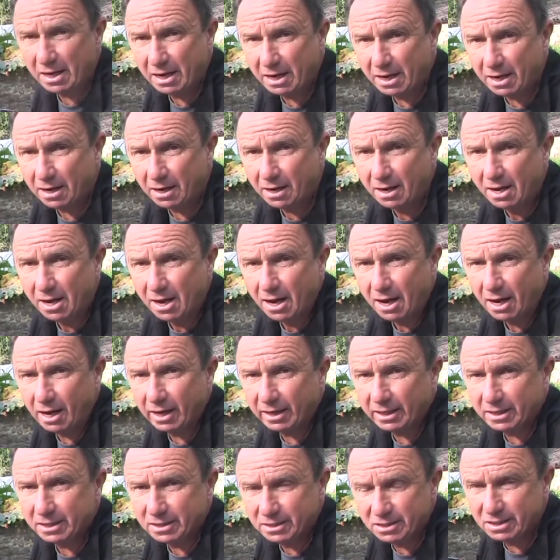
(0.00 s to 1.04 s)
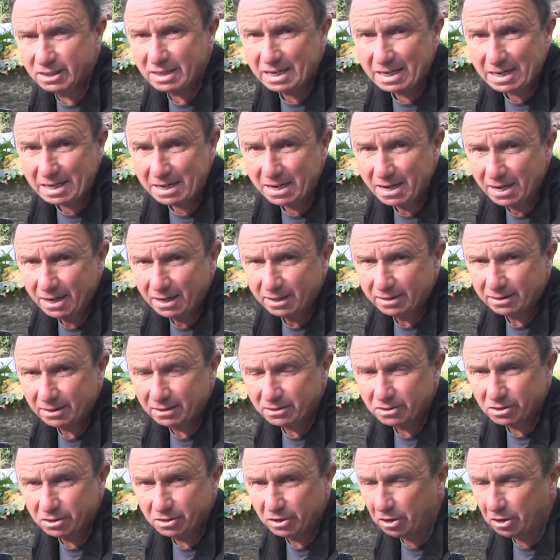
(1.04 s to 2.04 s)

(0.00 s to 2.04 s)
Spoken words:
here I can see there's a